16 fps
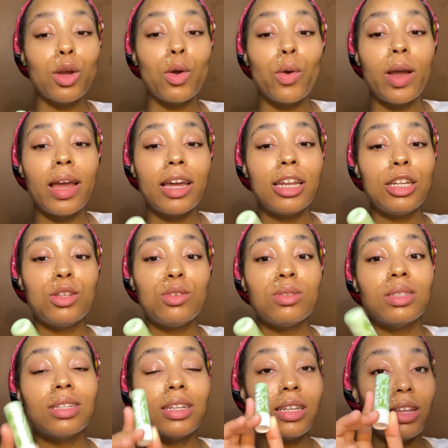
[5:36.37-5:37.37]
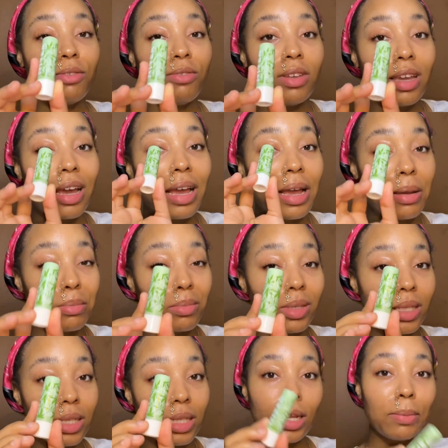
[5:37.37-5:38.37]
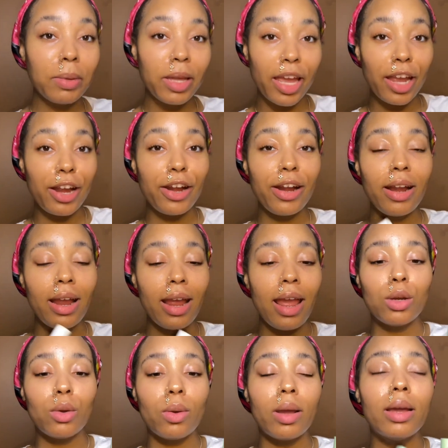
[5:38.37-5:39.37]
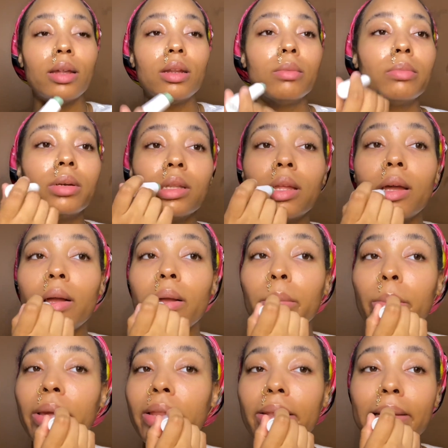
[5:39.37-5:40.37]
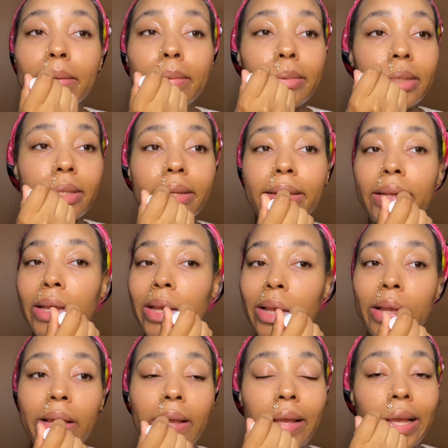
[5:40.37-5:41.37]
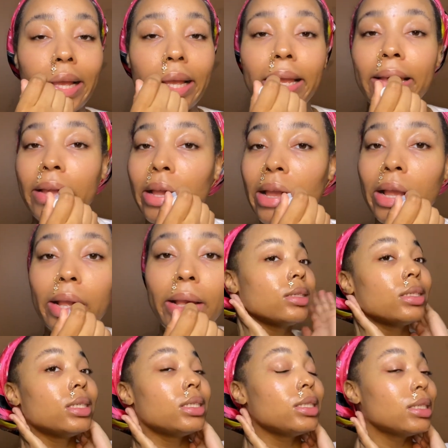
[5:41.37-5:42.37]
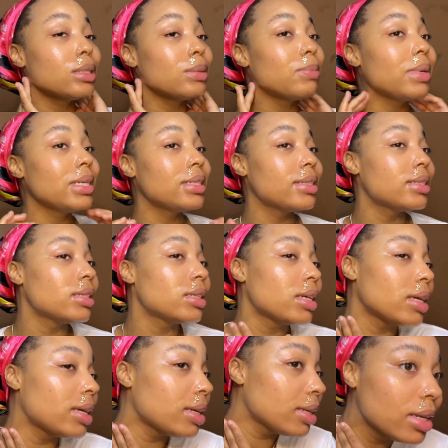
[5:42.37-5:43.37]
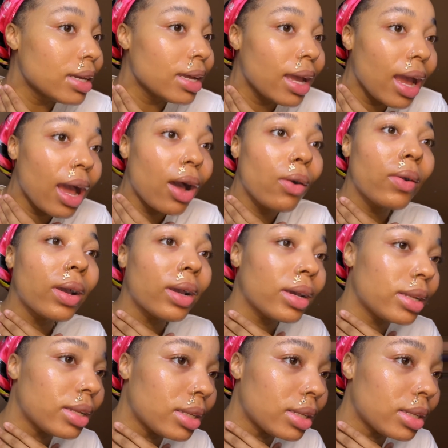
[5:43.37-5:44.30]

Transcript: go ahead and use the Nivea Hemp lip care. I'll go ahead and put that on my lips. This is my skin. Look at how good it